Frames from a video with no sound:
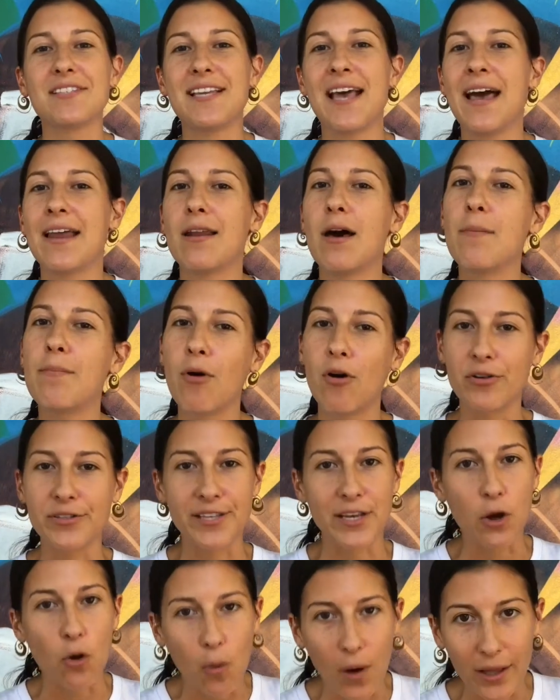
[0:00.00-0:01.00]
the 10
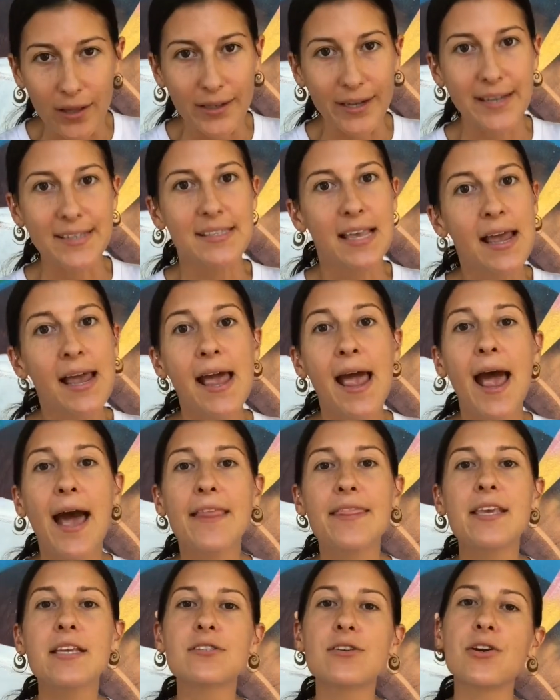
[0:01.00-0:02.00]
opposing qualities.
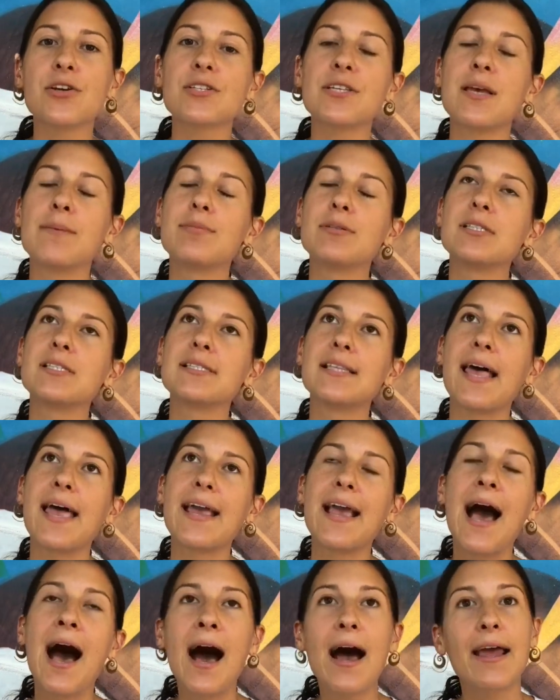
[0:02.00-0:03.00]
And these are examples
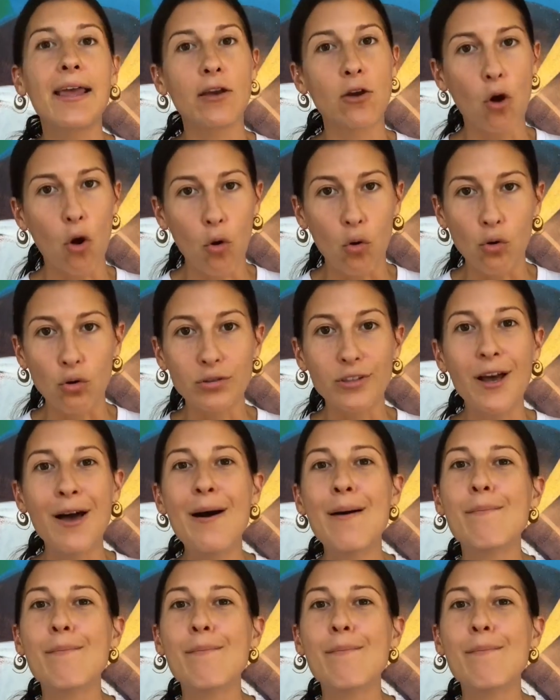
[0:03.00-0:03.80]
like hot and cold,